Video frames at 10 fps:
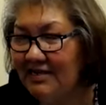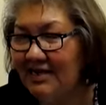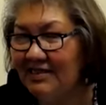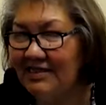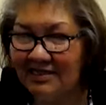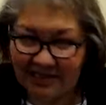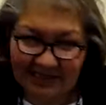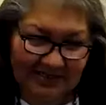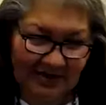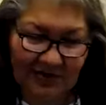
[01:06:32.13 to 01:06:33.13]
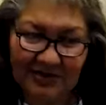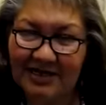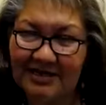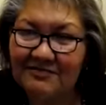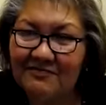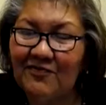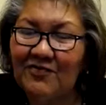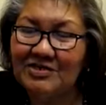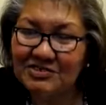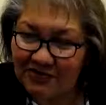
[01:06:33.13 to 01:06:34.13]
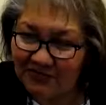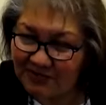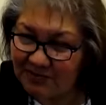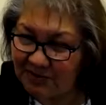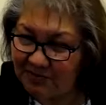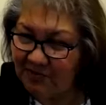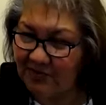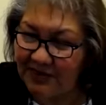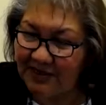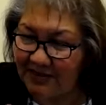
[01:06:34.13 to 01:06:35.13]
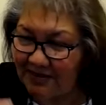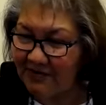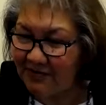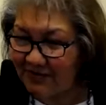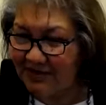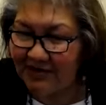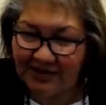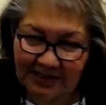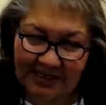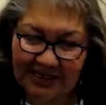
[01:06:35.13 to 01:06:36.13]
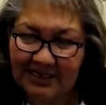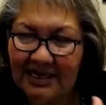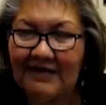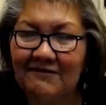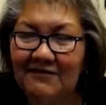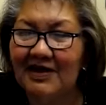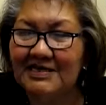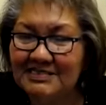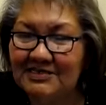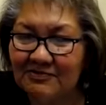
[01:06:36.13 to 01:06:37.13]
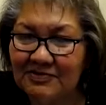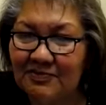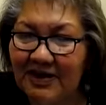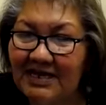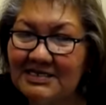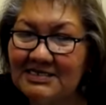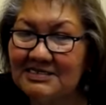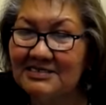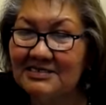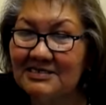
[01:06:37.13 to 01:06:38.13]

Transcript: And so the Forest Service people, thinking they're doing a good thing, gave us those bags.